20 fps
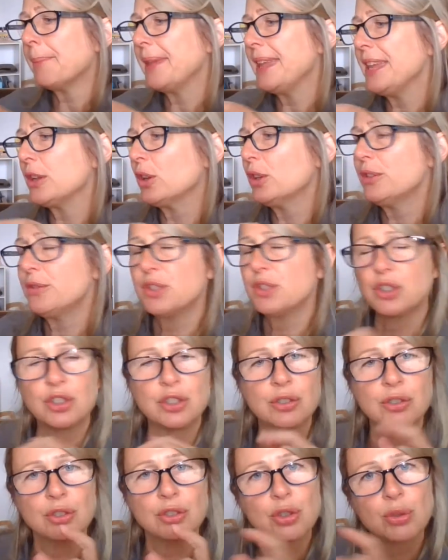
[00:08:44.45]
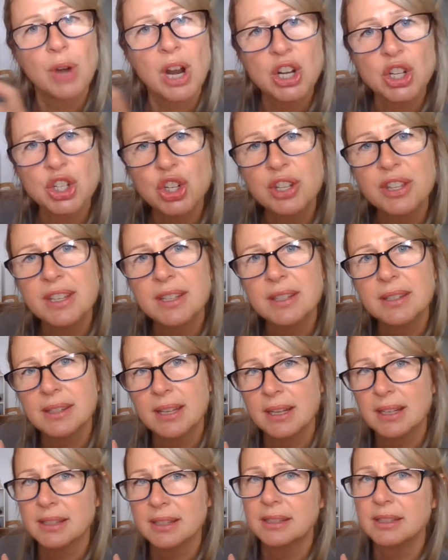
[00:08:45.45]
He could have structured this
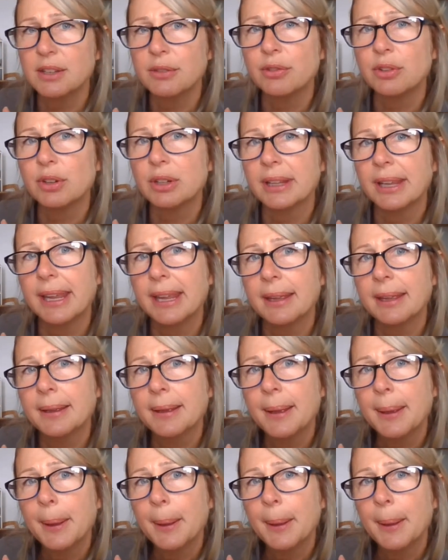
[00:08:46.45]
sentence differently.